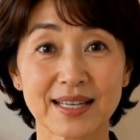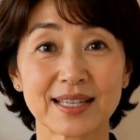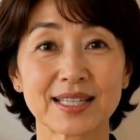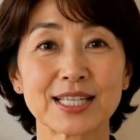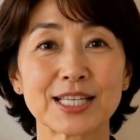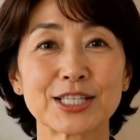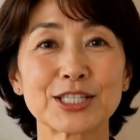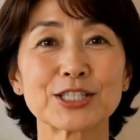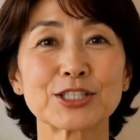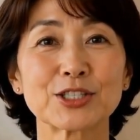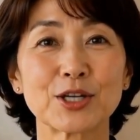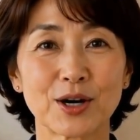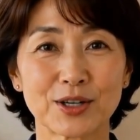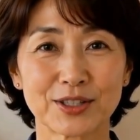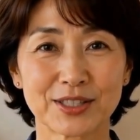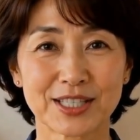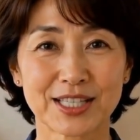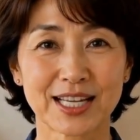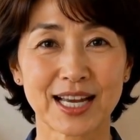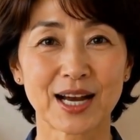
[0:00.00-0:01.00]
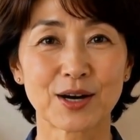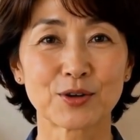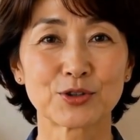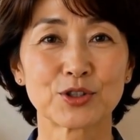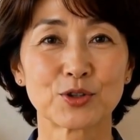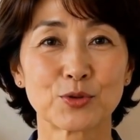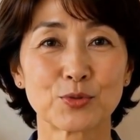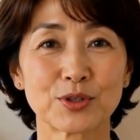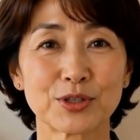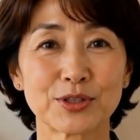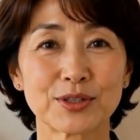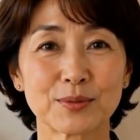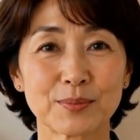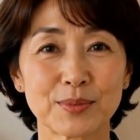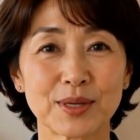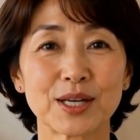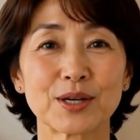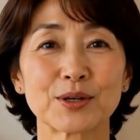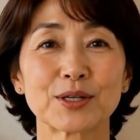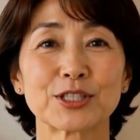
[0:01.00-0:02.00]
It is on the counter with the
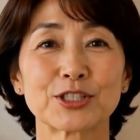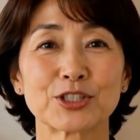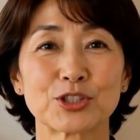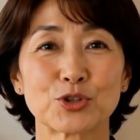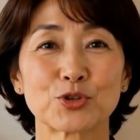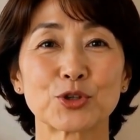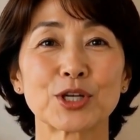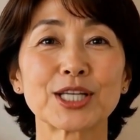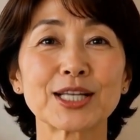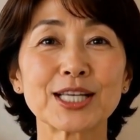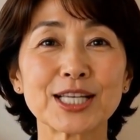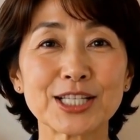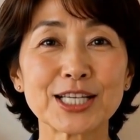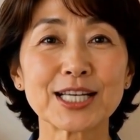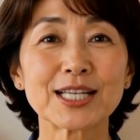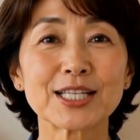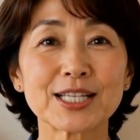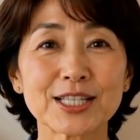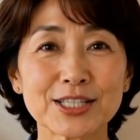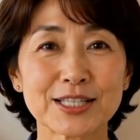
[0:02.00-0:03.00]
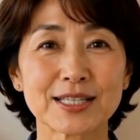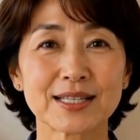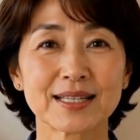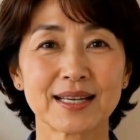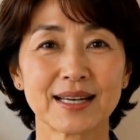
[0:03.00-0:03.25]
berries draining in it,